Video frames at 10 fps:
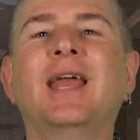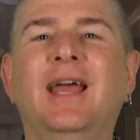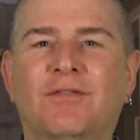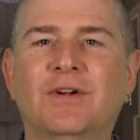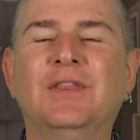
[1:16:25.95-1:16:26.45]

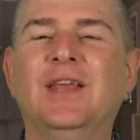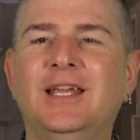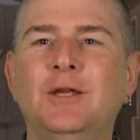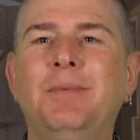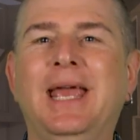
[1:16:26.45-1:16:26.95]
everything
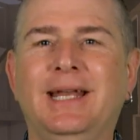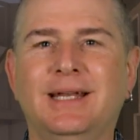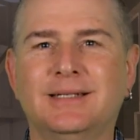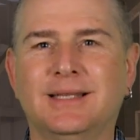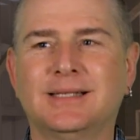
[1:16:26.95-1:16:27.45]
you paid
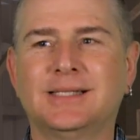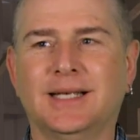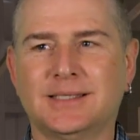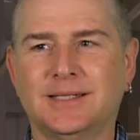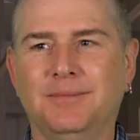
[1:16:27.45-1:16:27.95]
into the
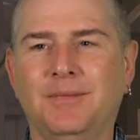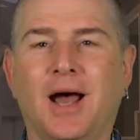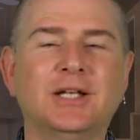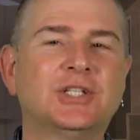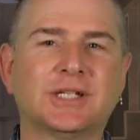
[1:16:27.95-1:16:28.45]
system,
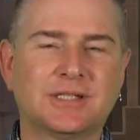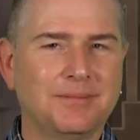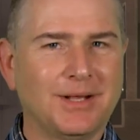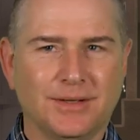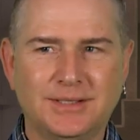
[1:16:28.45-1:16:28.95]
not just the
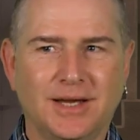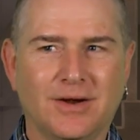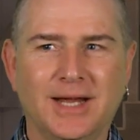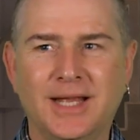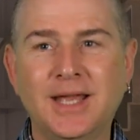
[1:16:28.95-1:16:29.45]

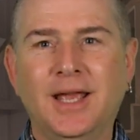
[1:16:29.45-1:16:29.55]
military.